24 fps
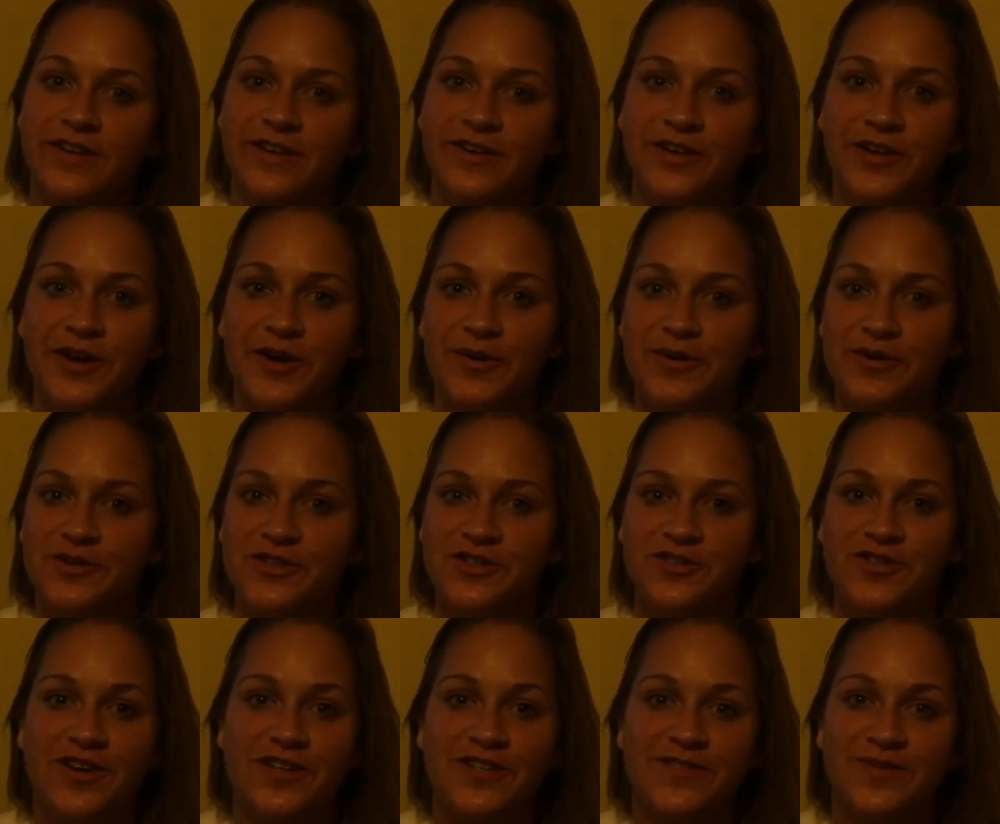you know a
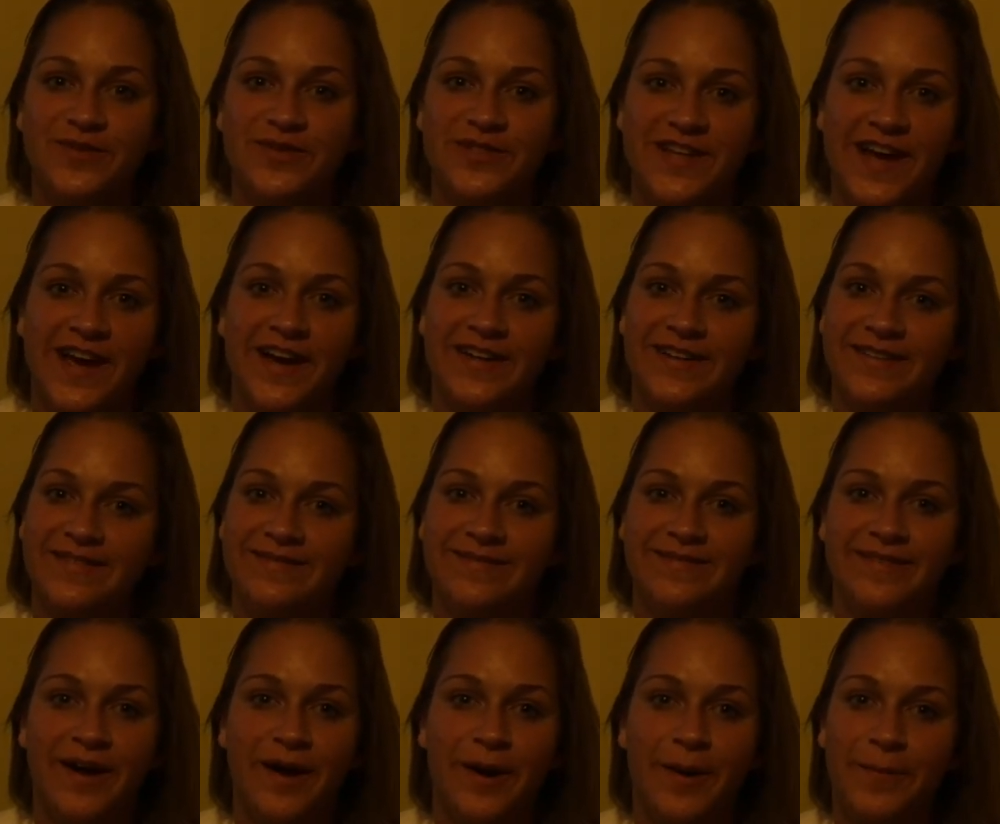stressful day
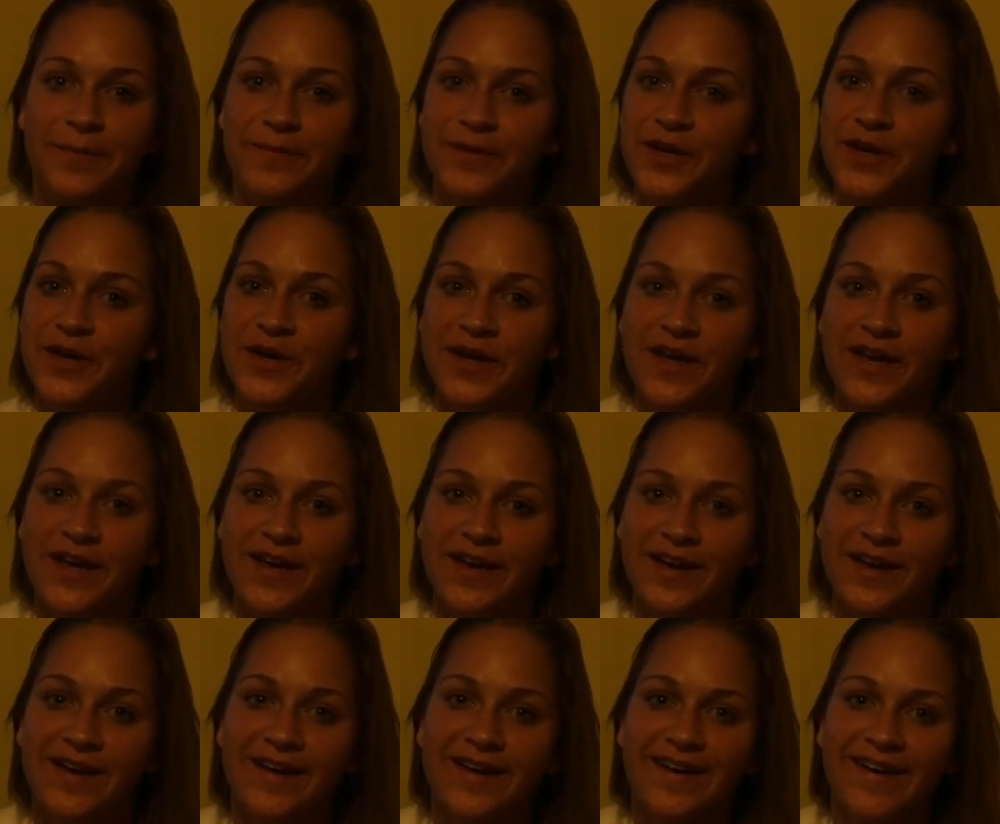at um, uni